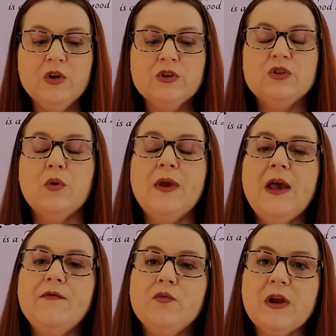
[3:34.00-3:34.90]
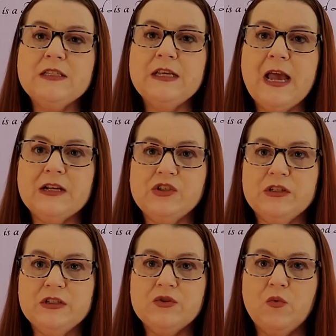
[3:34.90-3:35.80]
So we have the rising
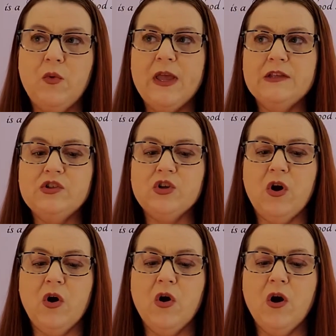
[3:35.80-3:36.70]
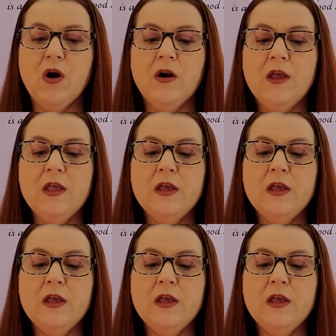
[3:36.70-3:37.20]
actions, which are